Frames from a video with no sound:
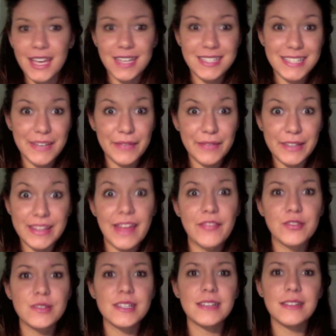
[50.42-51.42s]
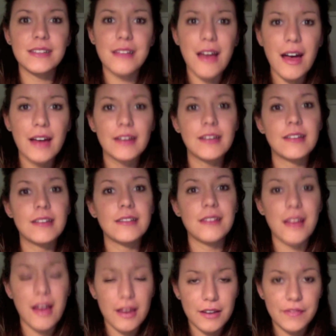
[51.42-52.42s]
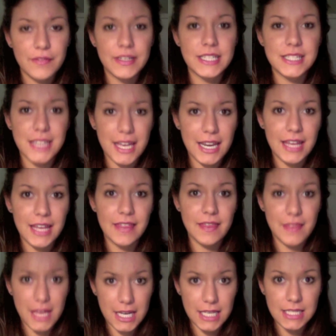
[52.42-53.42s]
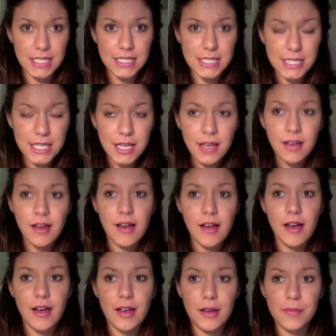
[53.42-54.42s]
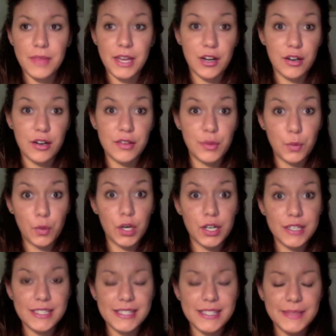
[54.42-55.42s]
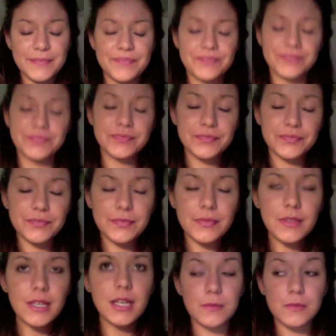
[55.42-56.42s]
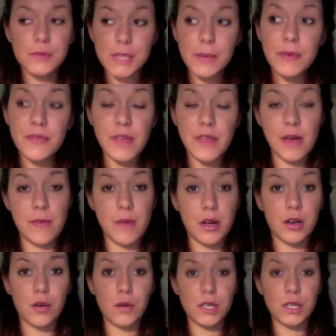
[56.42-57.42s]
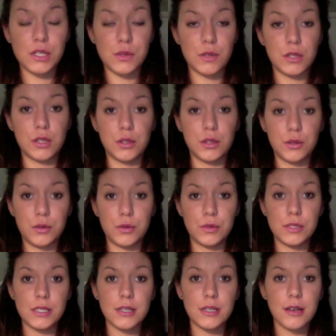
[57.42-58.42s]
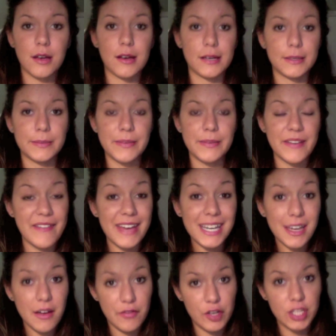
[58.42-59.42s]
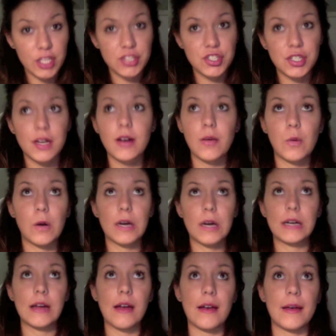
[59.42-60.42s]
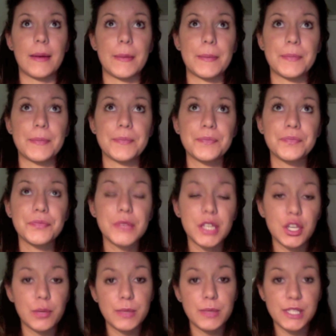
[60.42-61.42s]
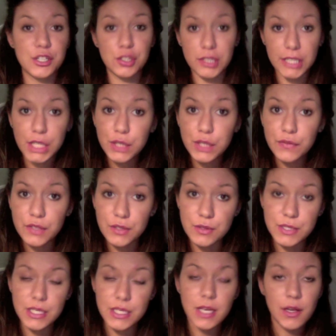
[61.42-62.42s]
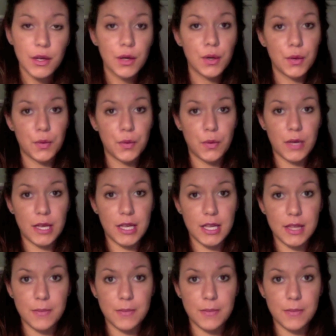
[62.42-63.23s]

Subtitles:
stuff like that. There's a lot of exciting things that are in the works. Some of them are going to include event coverage or particular interviews with